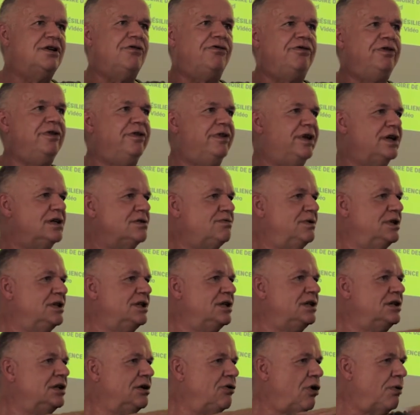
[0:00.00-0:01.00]
different things. We
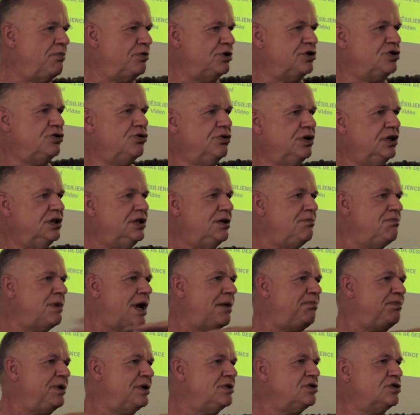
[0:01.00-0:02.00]
did the opportunity
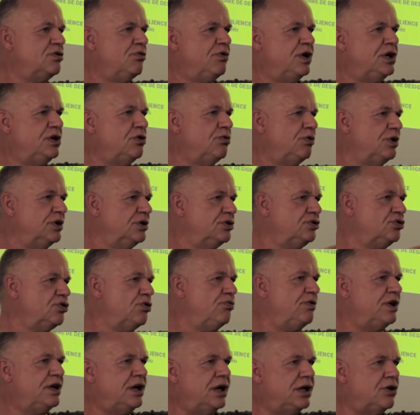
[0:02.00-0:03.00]
mapping, so what do you want to do,
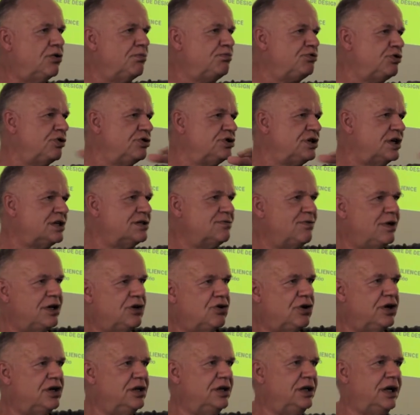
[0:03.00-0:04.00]
what are your projects, what are
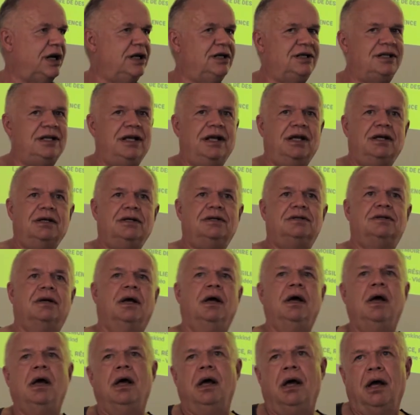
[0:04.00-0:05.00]
your ideas,
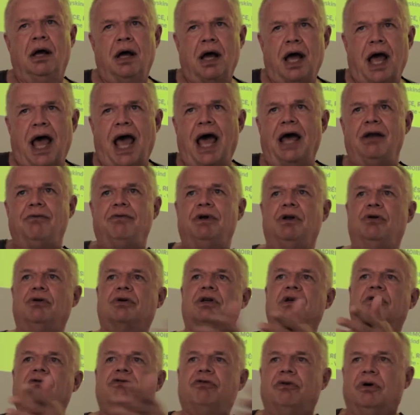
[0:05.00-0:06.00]
and we're
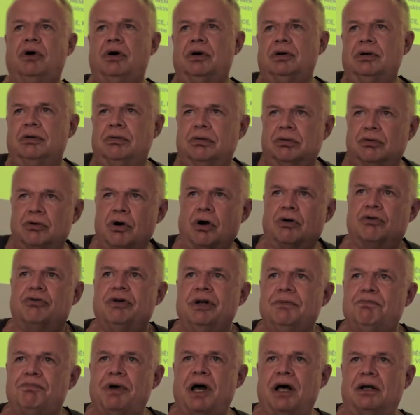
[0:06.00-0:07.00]
looking for
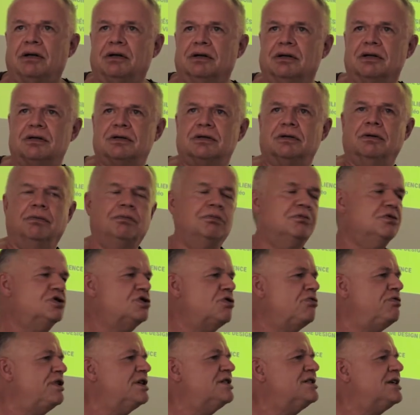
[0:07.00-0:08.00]
concrete partners.
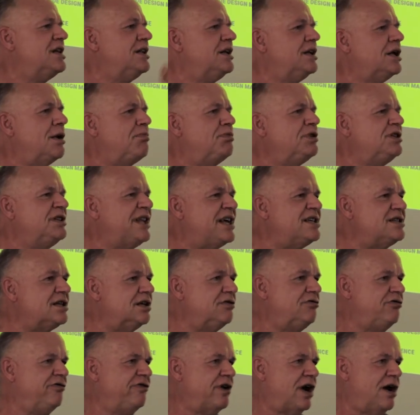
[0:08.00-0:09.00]
So we are setting up a
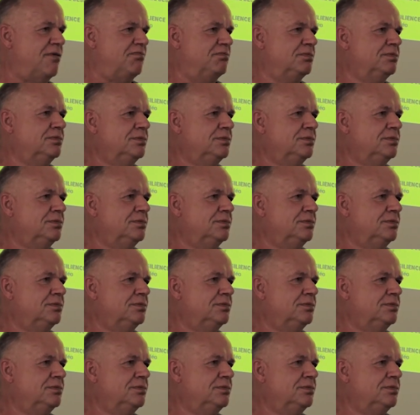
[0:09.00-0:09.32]
desert farm,